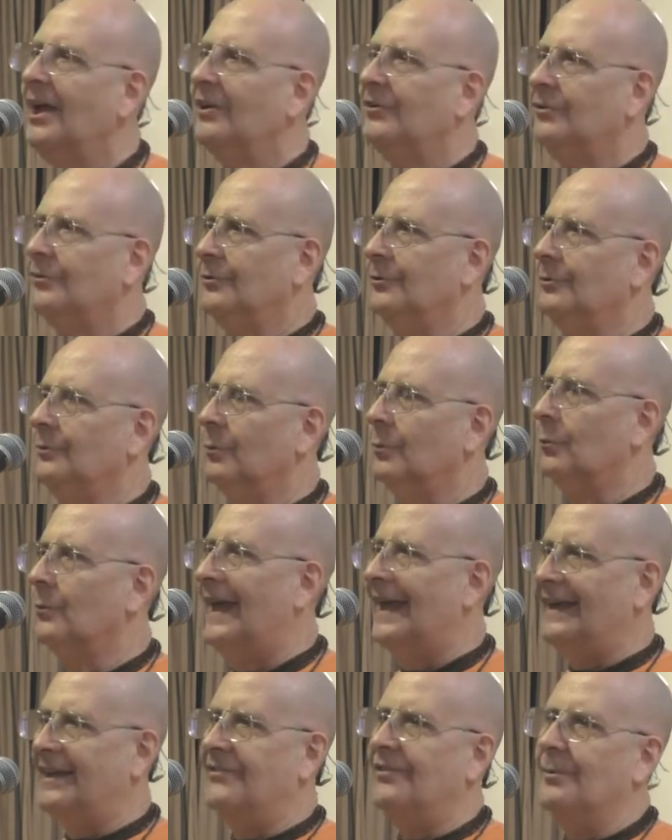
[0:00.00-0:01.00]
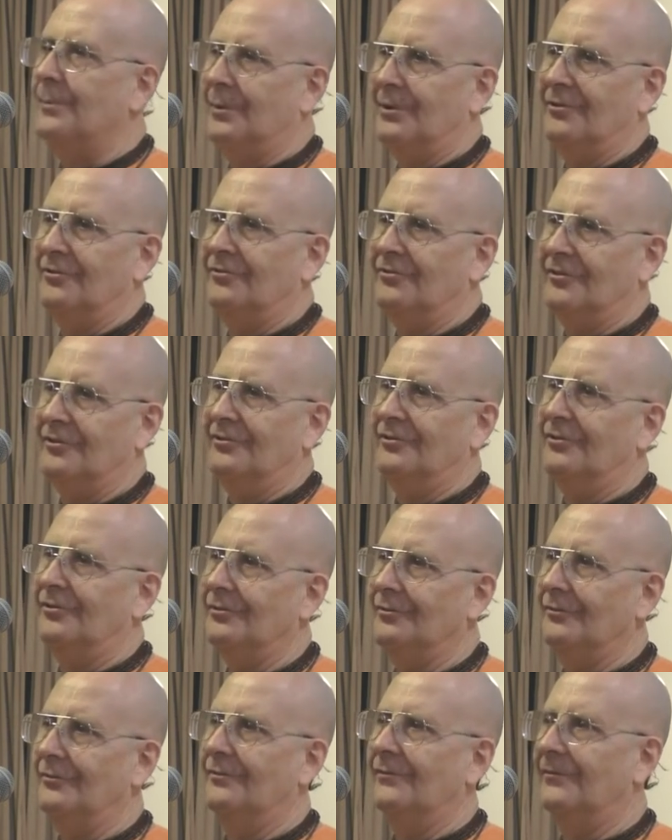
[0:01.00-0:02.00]
to ready the person
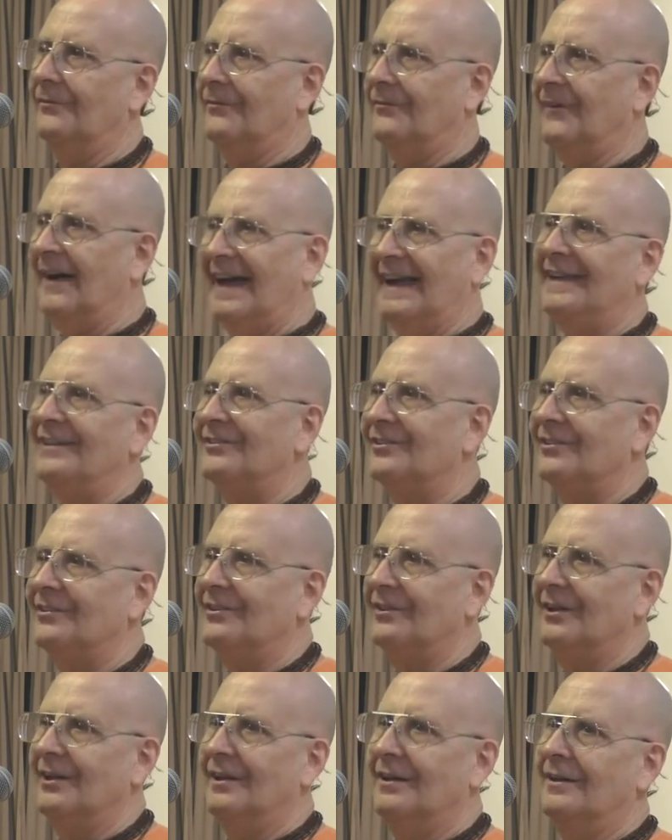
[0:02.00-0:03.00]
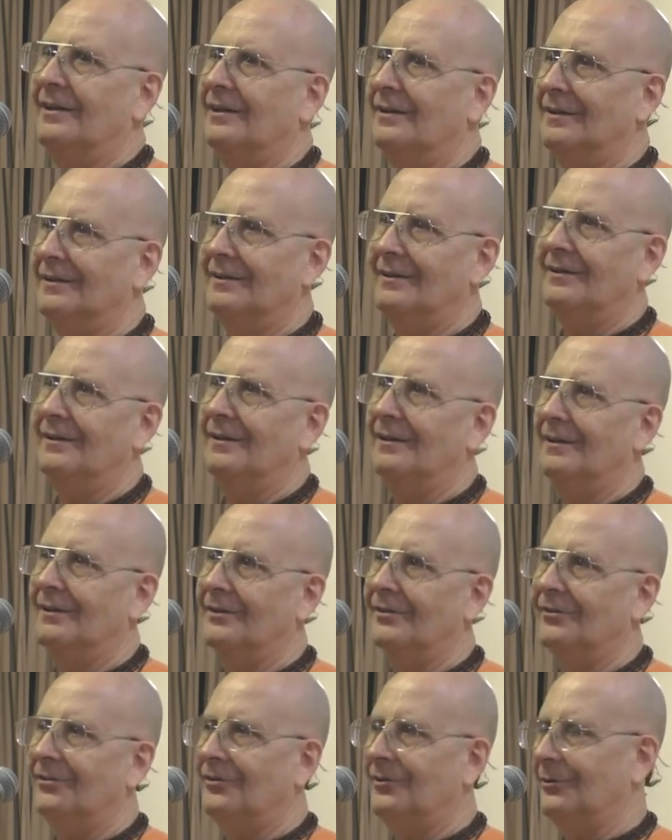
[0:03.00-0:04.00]
to fight,
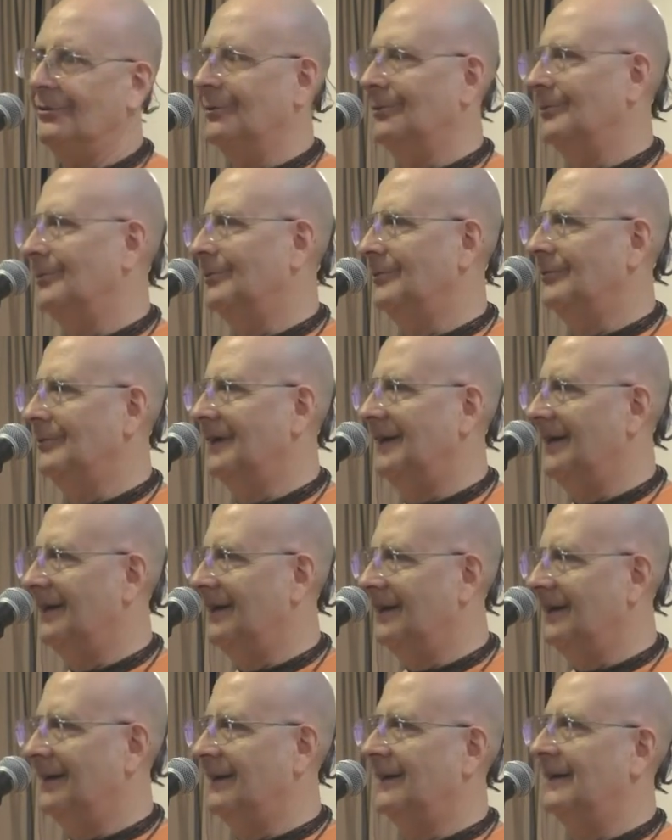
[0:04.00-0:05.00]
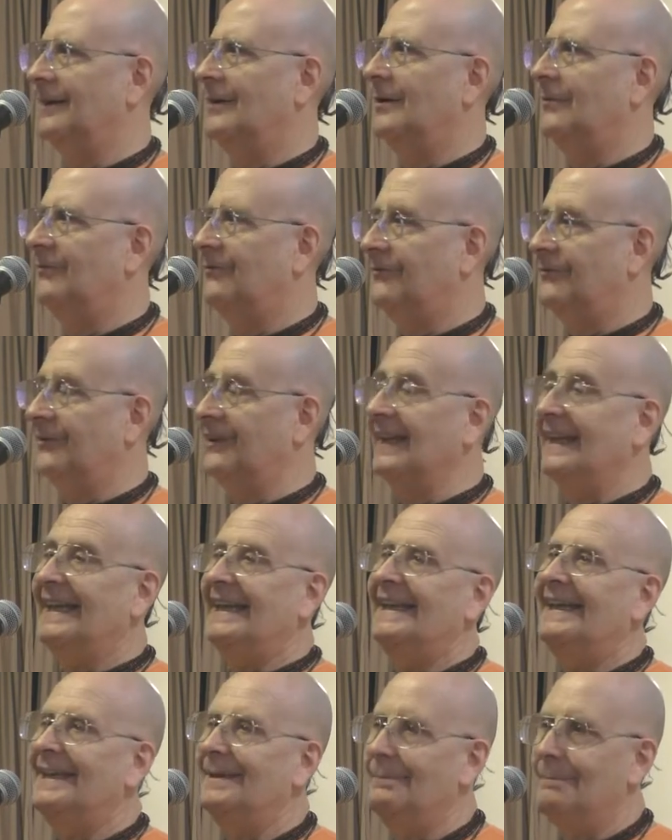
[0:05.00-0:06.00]
to
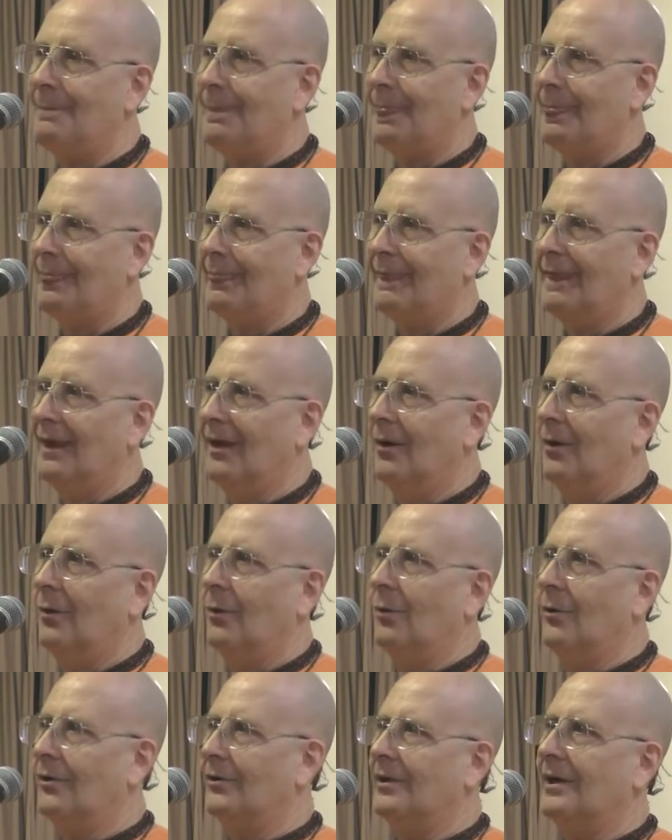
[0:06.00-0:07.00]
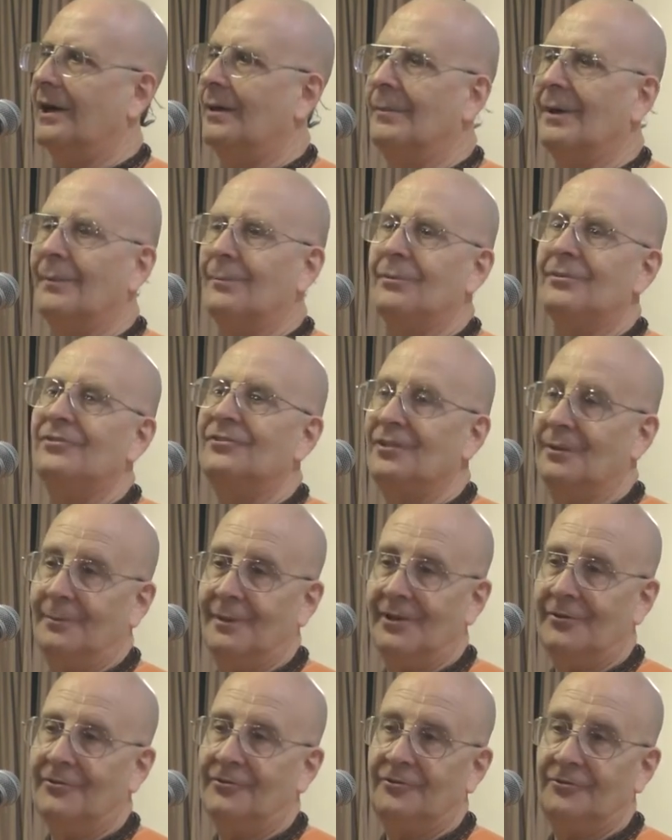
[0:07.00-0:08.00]
flee, or to come up with some
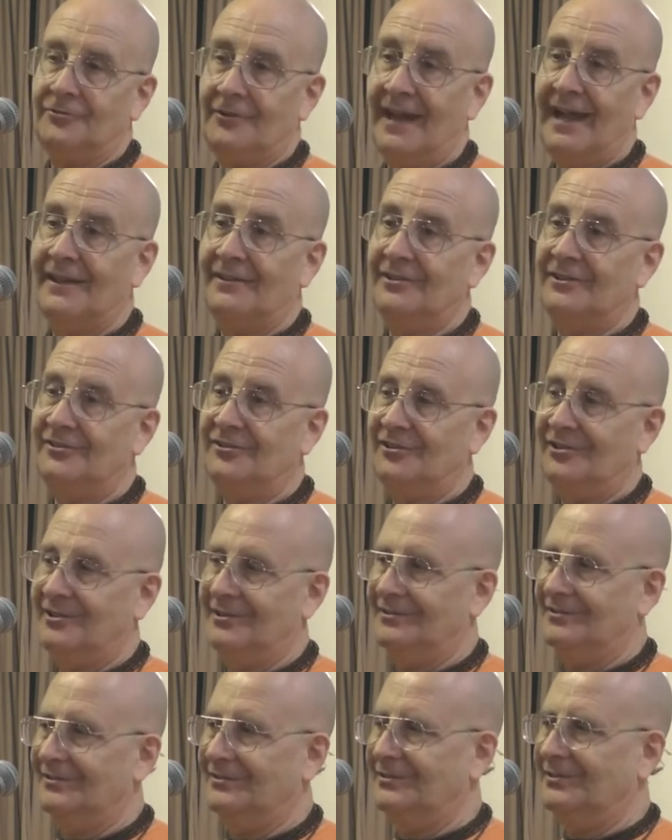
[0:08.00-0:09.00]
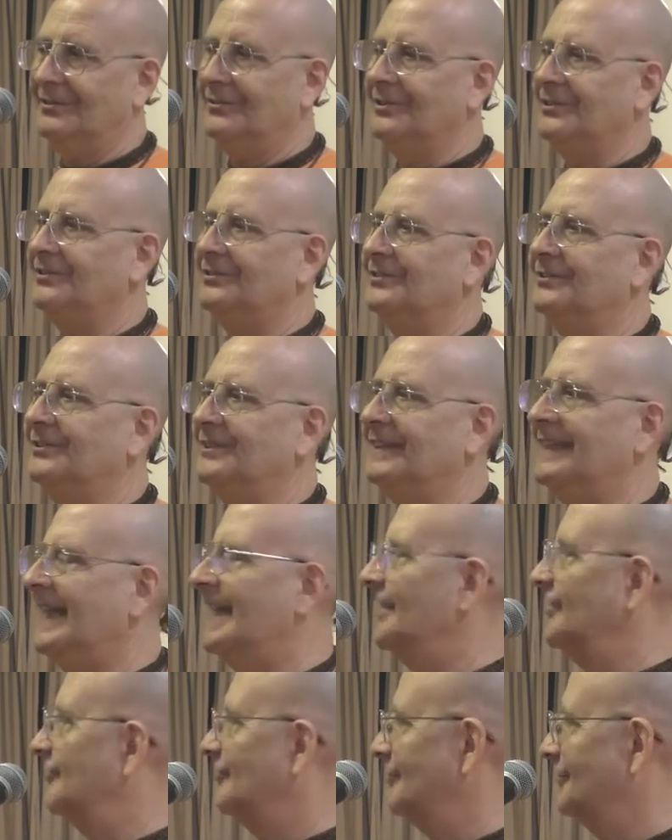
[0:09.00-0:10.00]
other strategy. So this is the
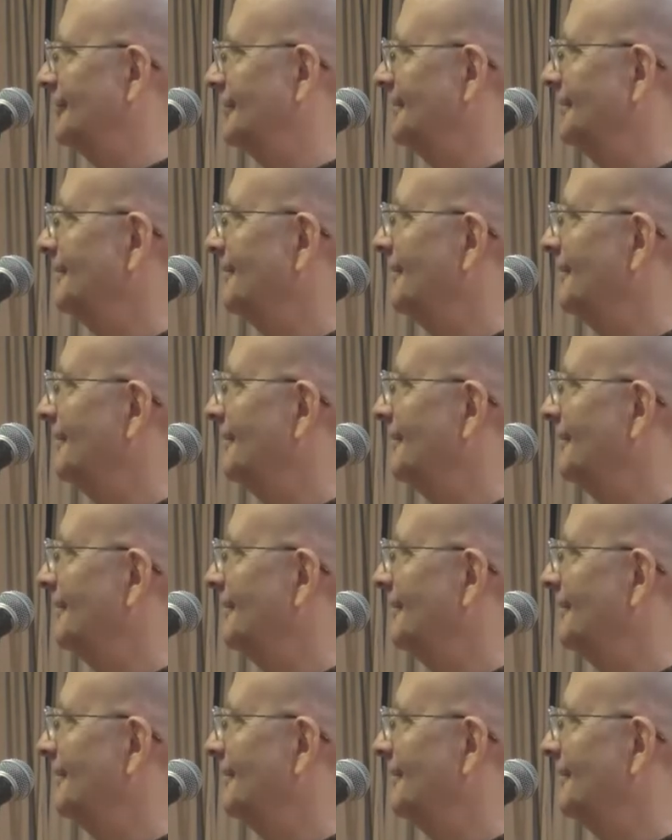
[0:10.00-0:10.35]
nature